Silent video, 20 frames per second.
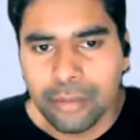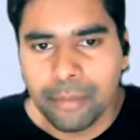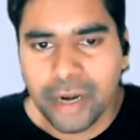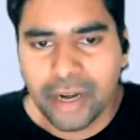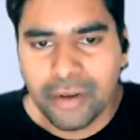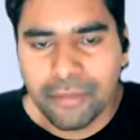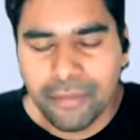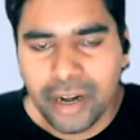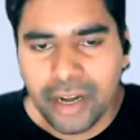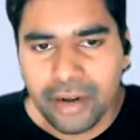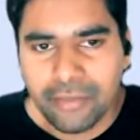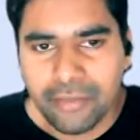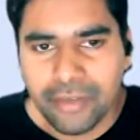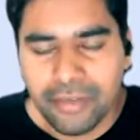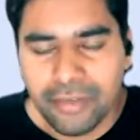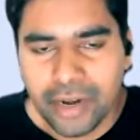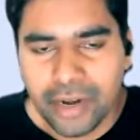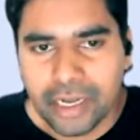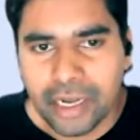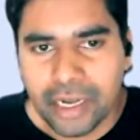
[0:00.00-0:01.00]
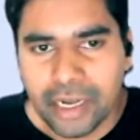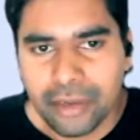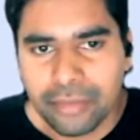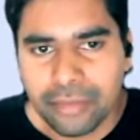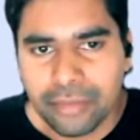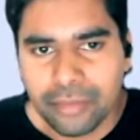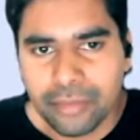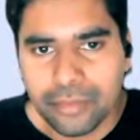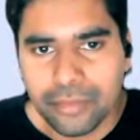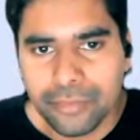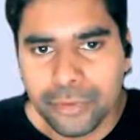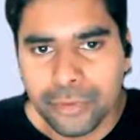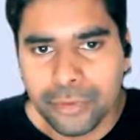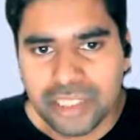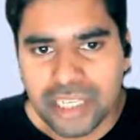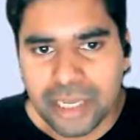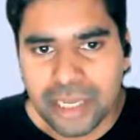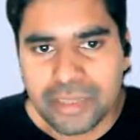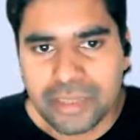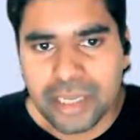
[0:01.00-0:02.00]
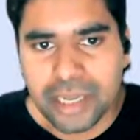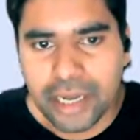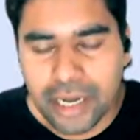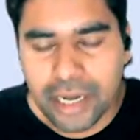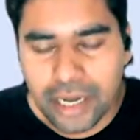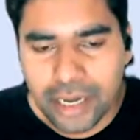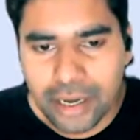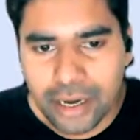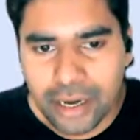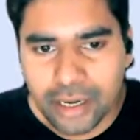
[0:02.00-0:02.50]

But when we went like few steps ahead